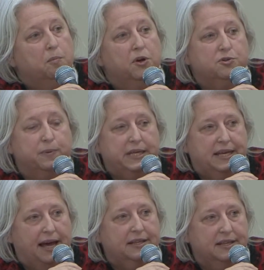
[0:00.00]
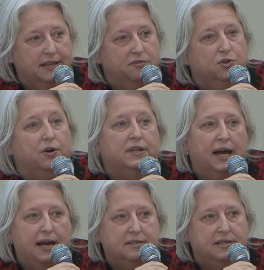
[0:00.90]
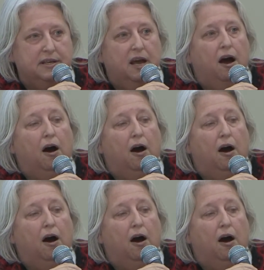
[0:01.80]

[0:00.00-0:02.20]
But we can give you an idea